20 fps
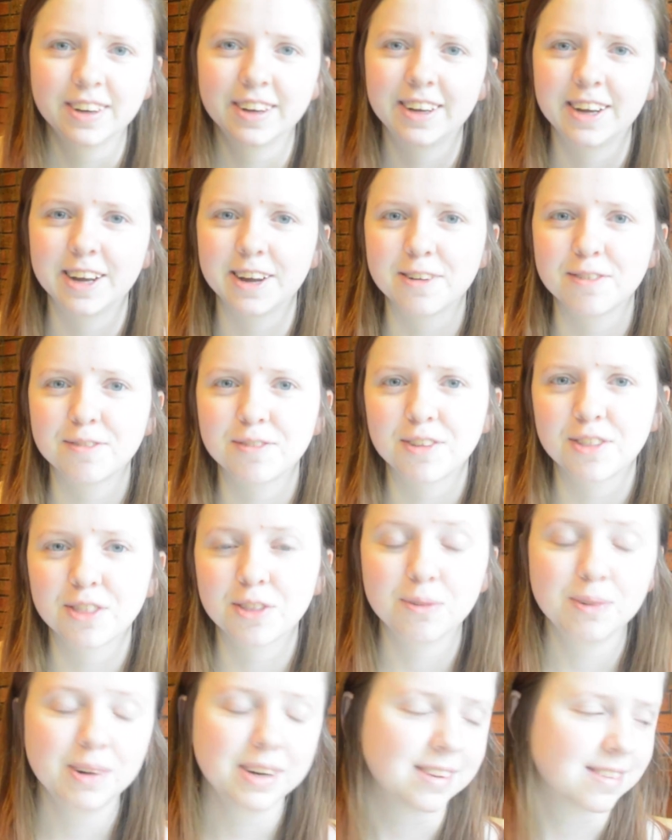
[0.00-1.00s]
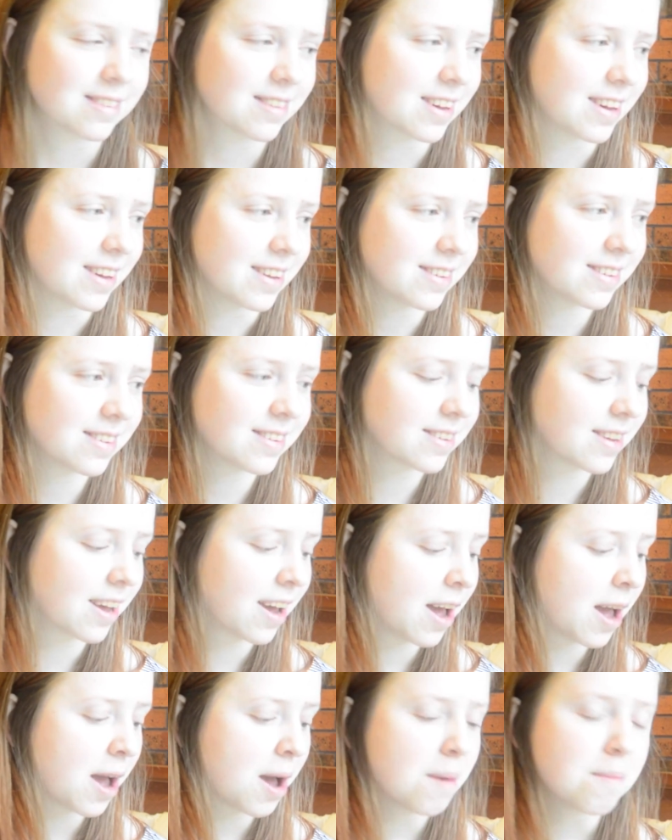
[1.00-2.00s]
I have The Winner's Kiss
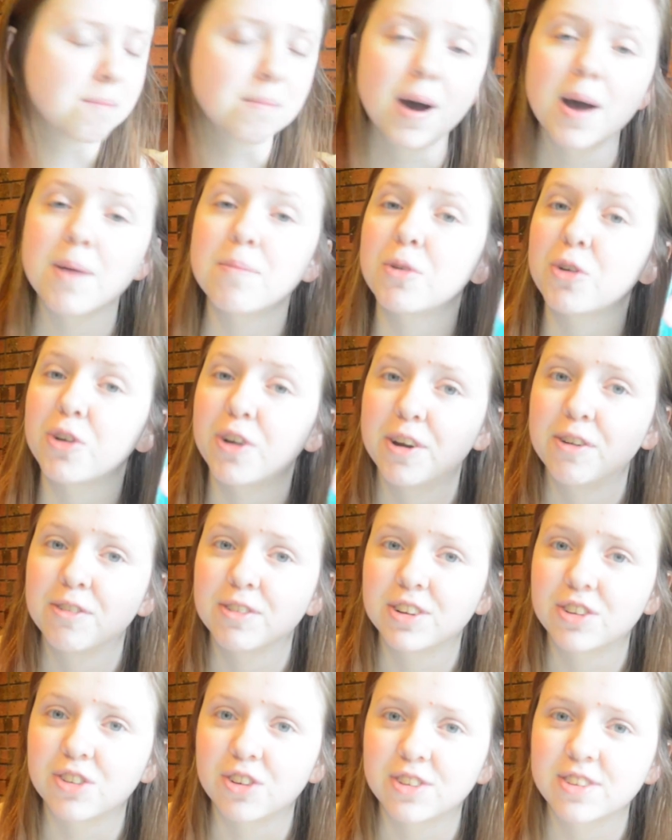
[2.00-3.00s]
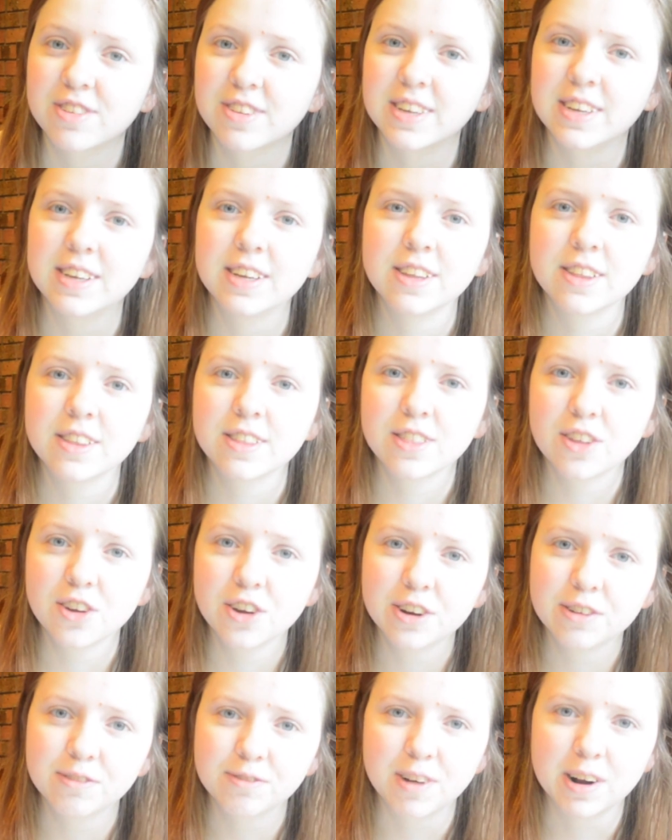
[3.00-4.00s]
by Marie Rutowski,
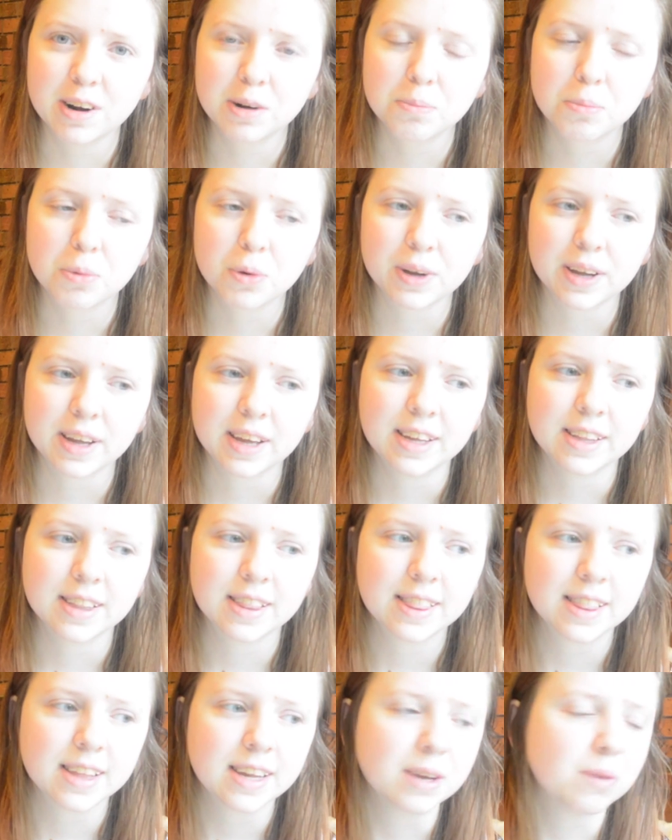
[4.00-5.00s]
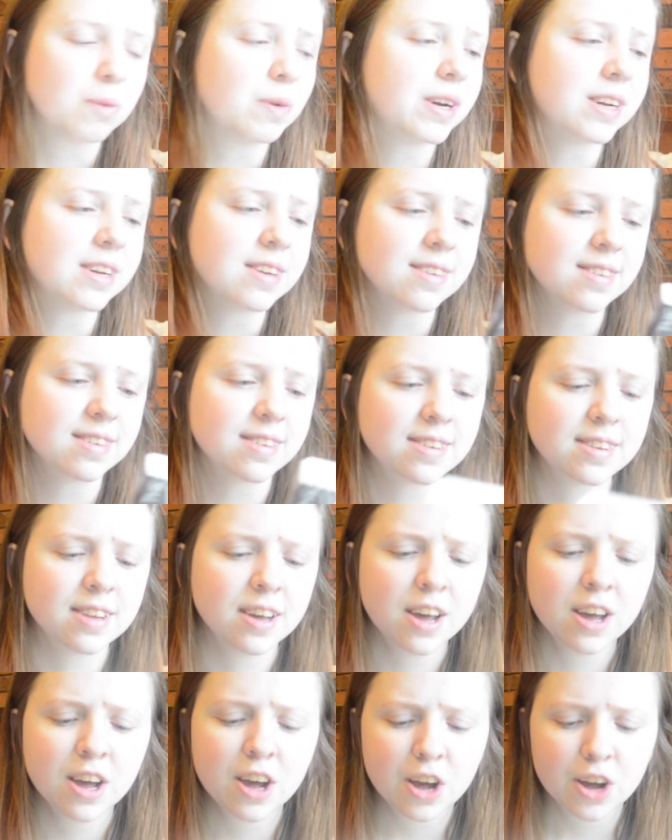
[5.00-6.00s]
3rd and final book in the Winner's
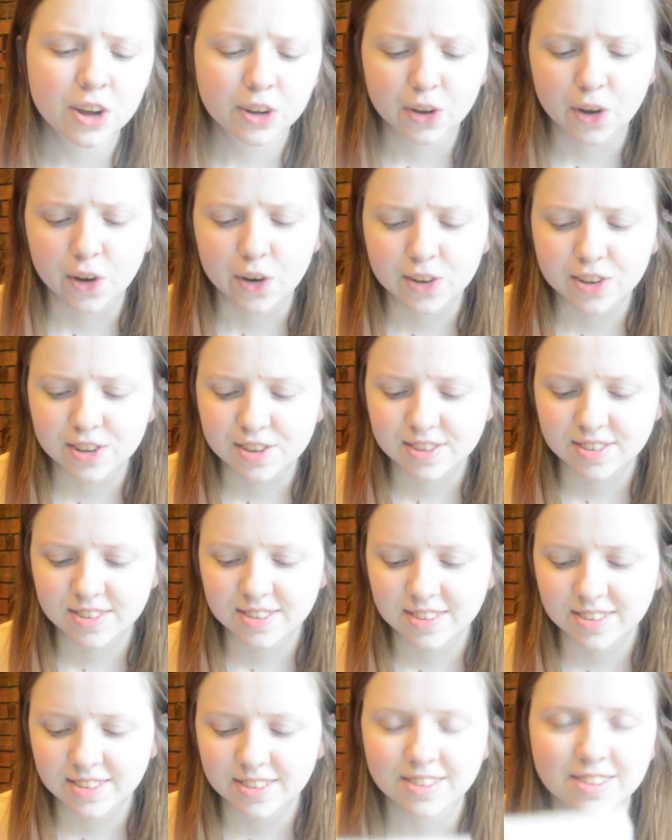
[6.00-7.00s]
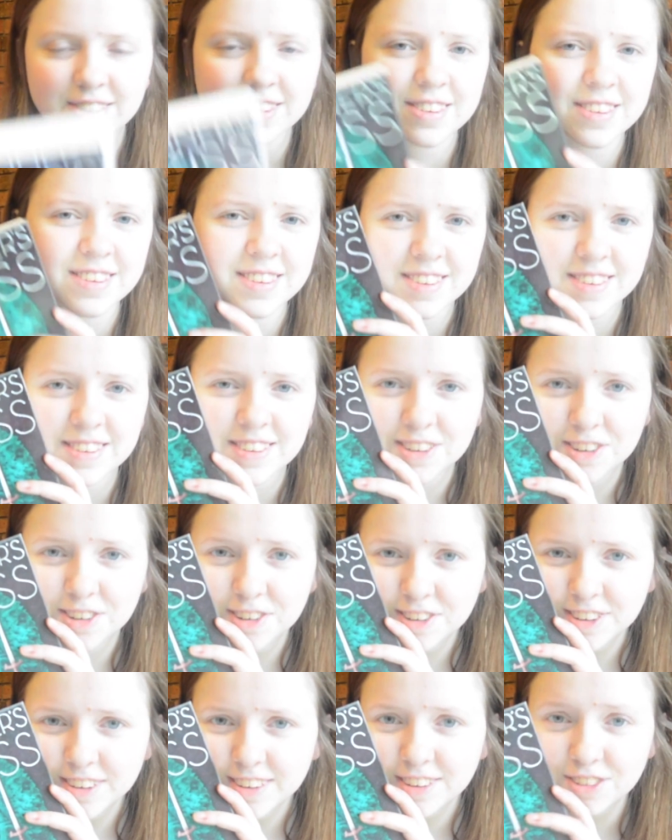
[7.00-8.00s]
Curse
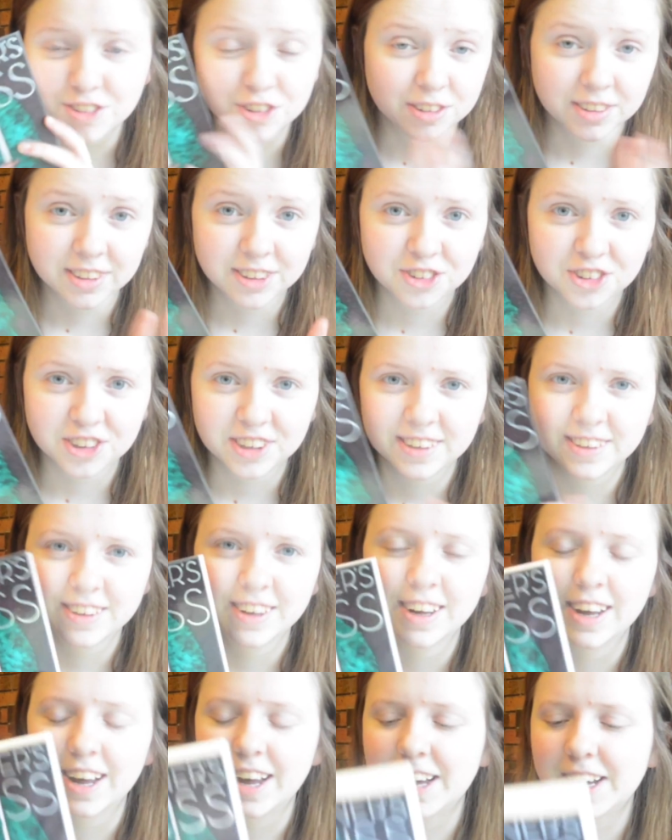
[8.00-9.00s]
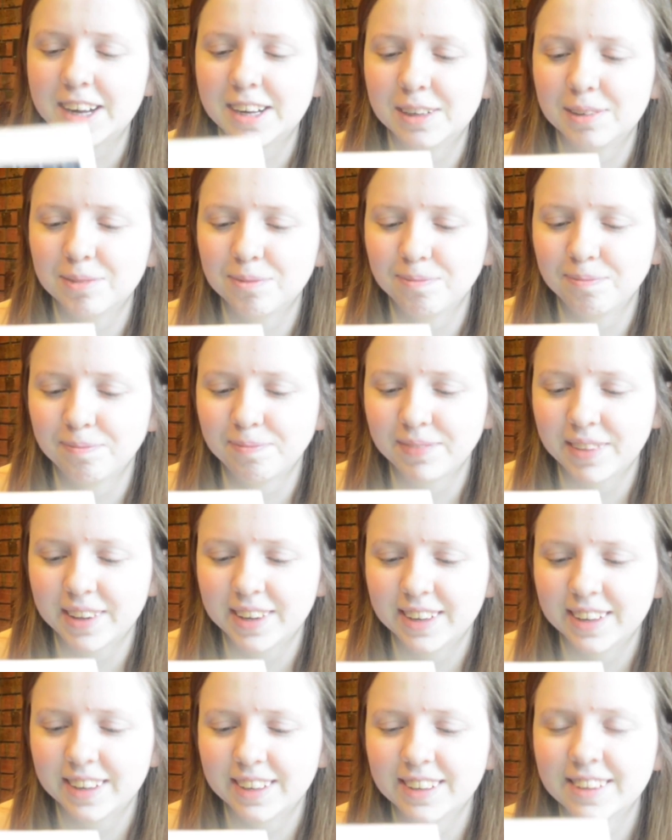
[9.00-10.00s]
trilogy, and
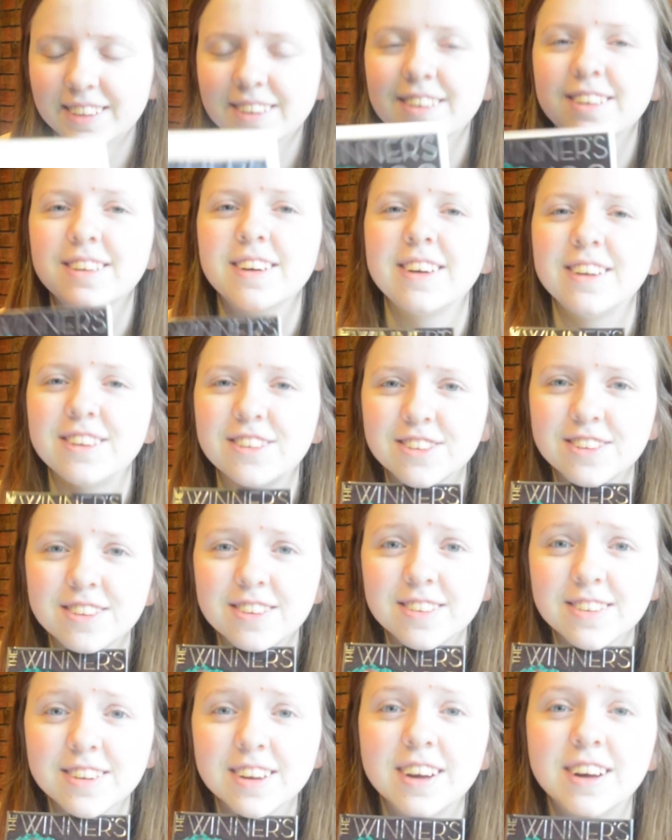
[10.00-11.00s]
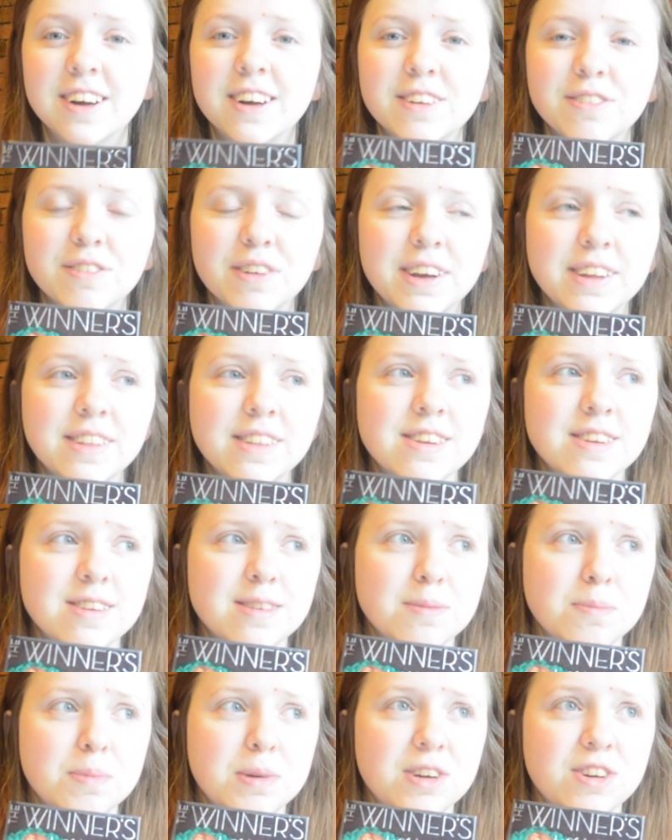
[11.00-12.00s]
I just can't read
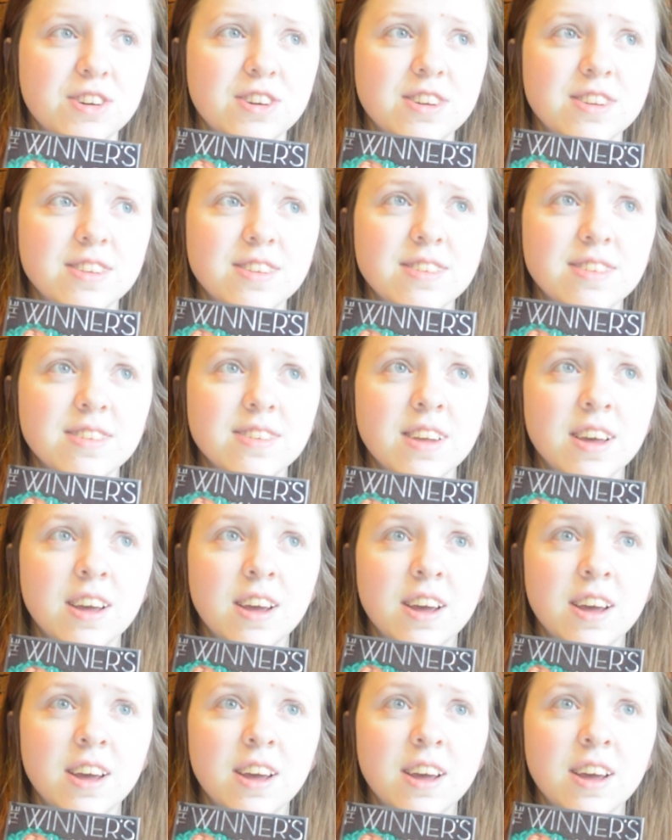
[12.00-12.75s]
this because